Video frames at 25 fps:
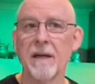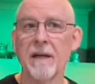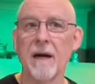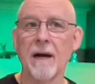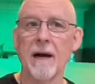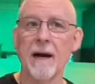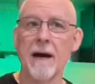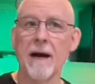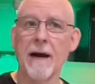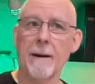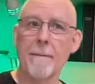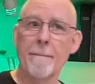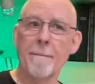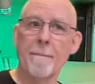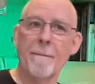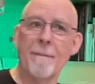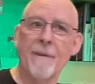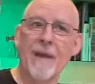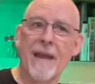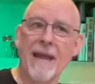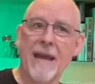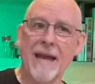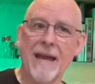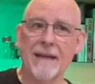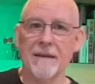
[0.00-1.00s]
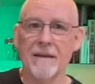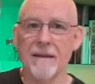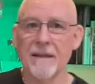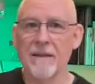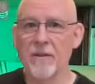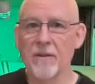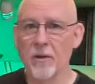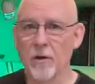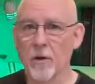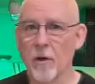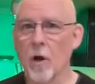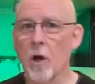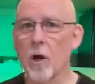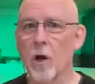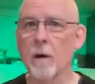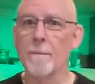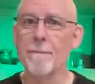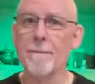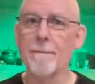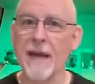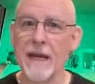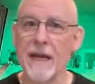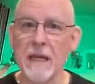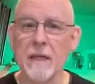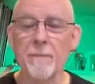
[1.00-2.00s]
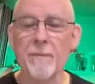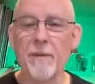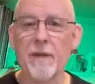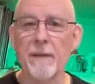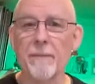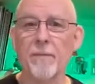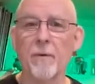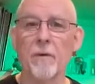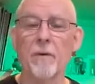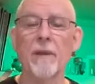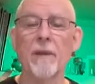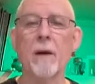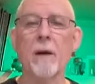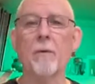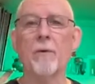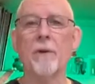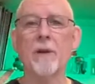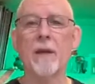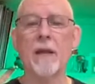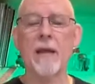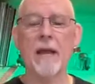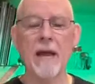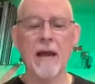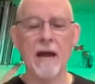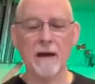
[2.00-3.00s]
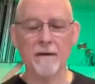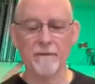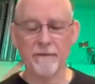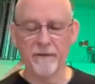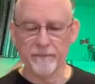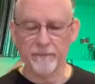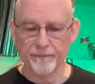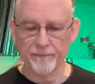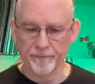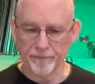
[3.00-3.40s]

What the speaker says: And there are many people that would have